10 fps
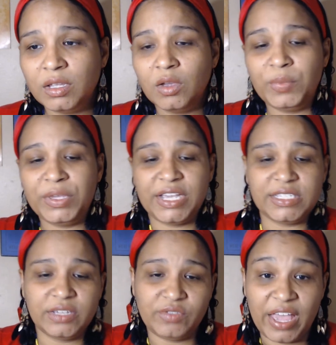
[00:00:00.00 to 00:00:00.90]
because
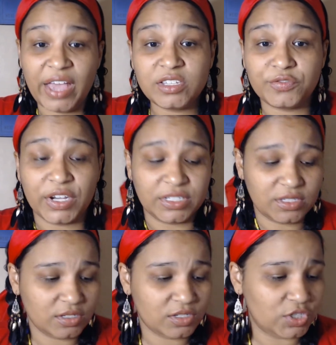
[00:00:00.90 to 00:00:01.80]
of the hedge
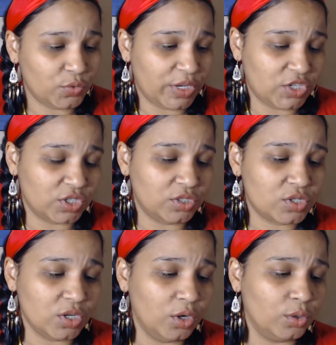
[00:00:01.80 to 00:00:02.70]
funds situation.
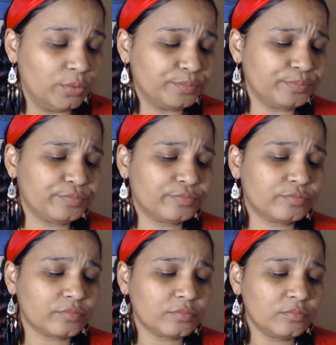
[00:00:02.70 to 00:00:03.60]
So,
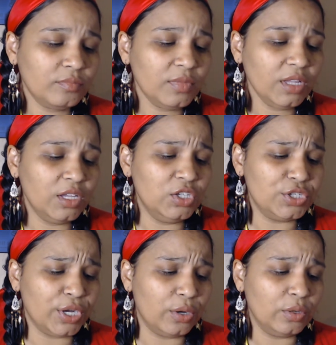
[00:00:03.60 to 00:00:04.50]
you
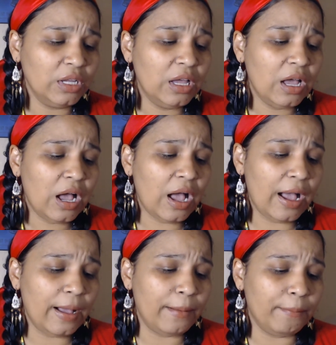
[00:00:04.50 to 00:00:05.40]
know,
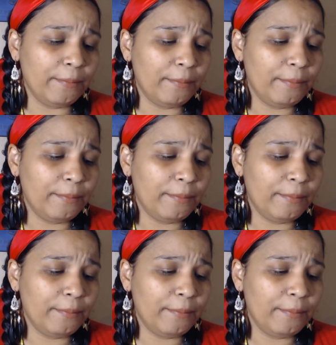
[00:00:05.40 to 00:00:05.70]
um,